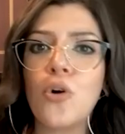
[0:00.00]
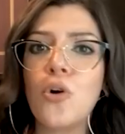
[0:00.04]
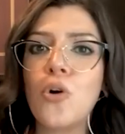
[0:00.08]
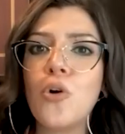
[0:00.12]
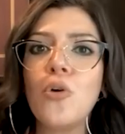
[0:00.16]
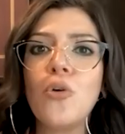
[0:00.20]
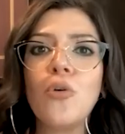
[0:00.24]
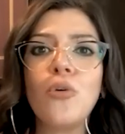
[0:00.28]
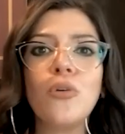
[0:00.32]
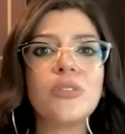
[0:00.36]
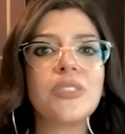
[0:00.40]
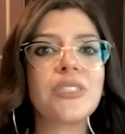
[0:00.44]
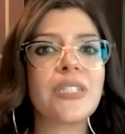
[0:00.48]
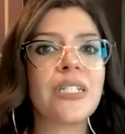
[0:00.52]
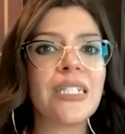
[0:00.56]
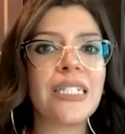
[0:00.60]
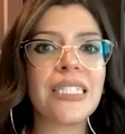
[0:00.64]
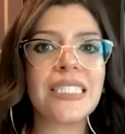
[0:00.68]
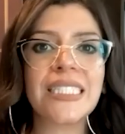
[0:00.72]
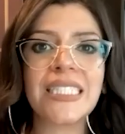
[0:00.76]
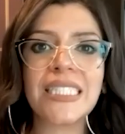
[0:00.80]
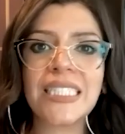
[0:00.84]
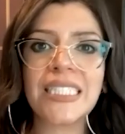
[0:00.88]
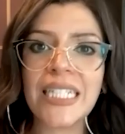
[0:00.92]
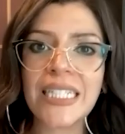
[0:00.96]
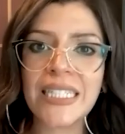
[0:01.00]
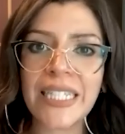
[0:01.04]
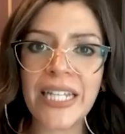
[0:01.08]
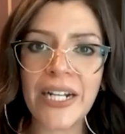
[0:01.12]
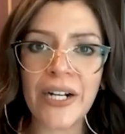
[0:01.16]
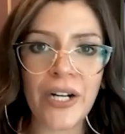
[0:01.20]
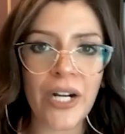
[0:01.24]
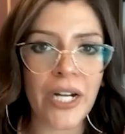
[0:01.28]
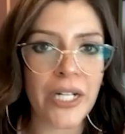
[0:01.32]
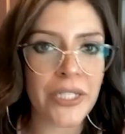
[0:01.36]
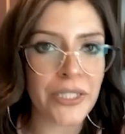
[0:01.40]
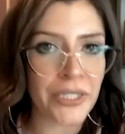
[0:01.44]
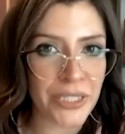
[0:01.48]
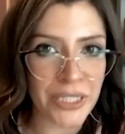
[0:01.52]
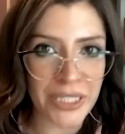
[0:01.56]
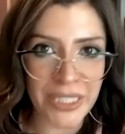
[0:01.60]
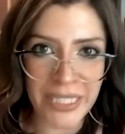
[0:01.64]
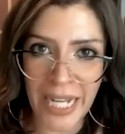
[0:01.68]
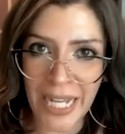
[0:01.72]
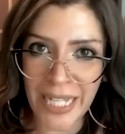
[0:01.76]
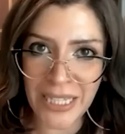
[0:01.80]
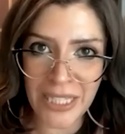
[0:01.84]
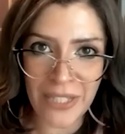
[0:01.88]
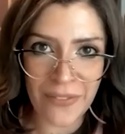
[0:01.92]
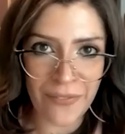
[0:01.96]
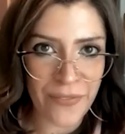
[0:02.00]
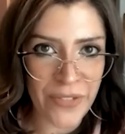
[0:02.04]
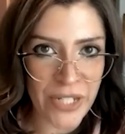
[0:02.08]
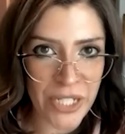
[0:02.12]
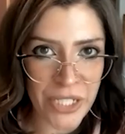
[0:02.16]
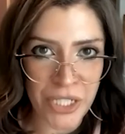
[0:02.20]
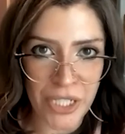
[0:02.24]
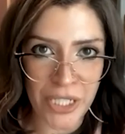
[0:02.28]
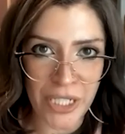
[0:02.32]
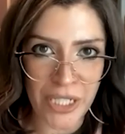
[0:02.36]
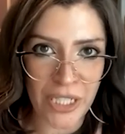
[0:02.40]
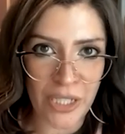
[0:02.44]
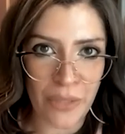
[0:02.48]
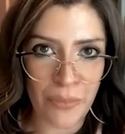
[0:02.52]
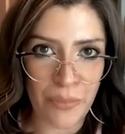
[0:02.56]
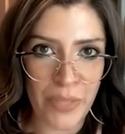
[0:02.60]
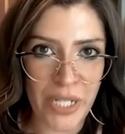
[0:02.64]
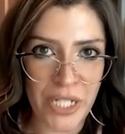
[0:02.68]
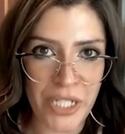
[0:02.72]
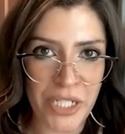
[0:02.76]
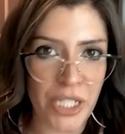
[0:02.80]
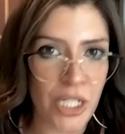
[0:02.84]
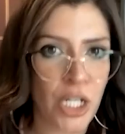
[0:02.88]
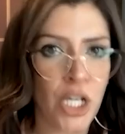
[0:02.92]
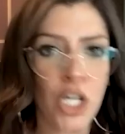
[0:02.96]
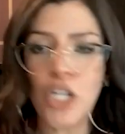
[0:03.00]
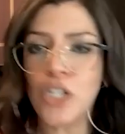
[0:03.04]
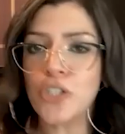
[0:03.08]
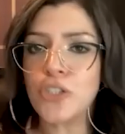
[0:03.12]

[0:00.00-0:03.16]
Who's going to sit there, understand the vision and the mission?